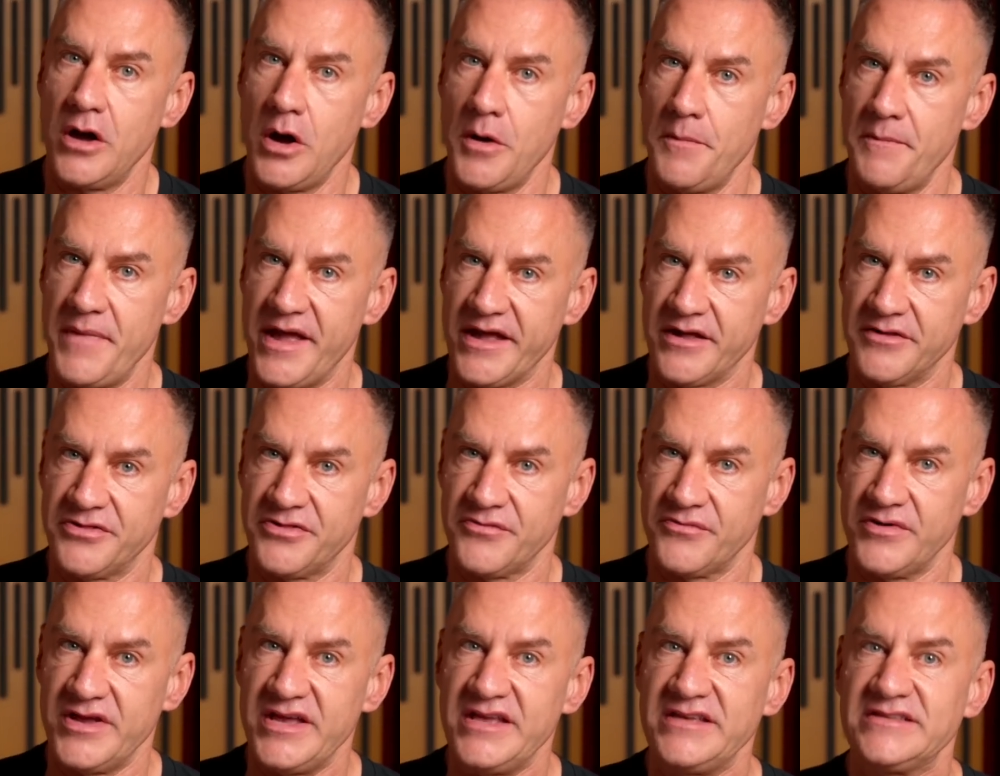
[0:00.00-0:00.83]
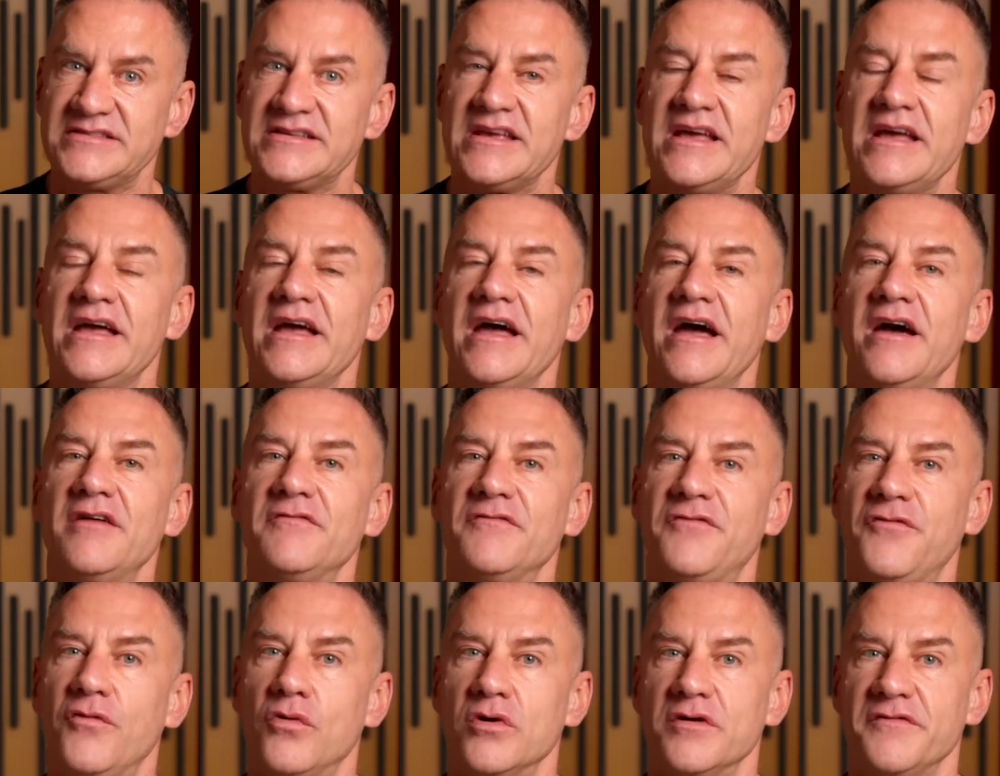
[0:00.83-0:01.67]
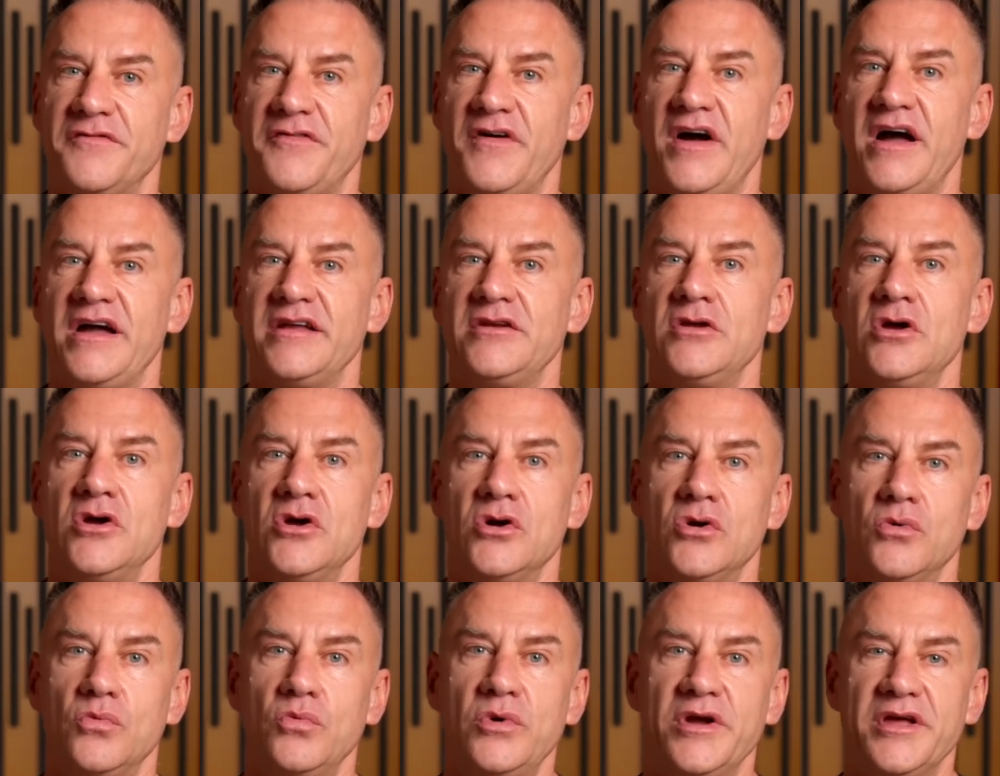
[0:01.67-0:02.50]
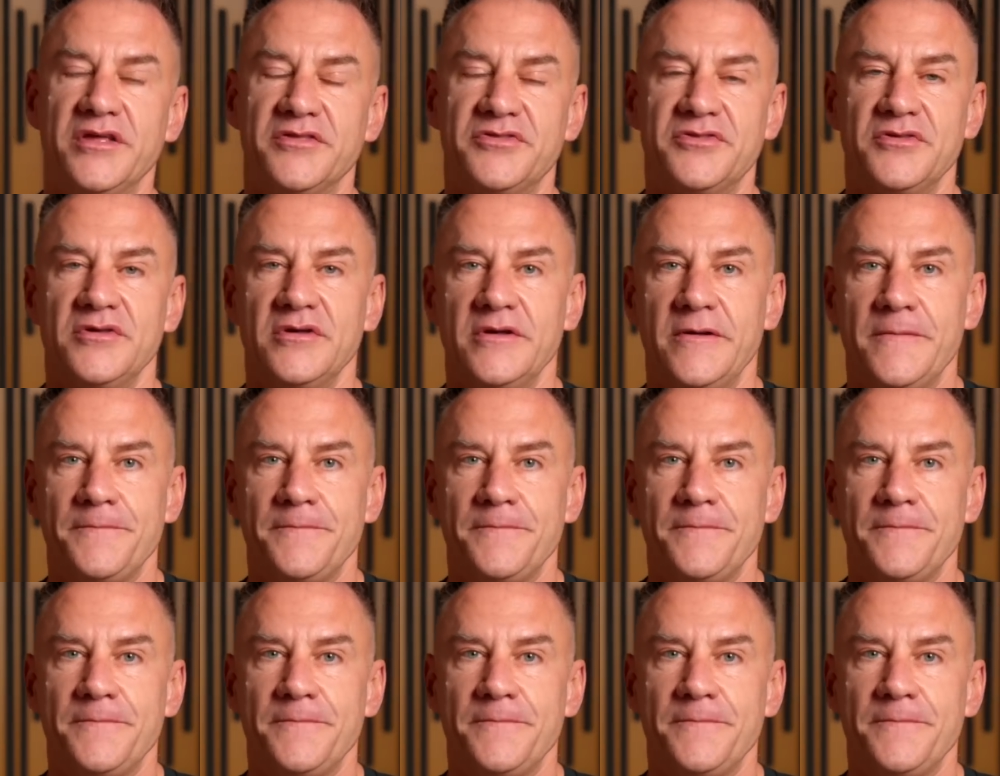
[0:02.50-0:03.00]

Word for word: omega threes and fortified with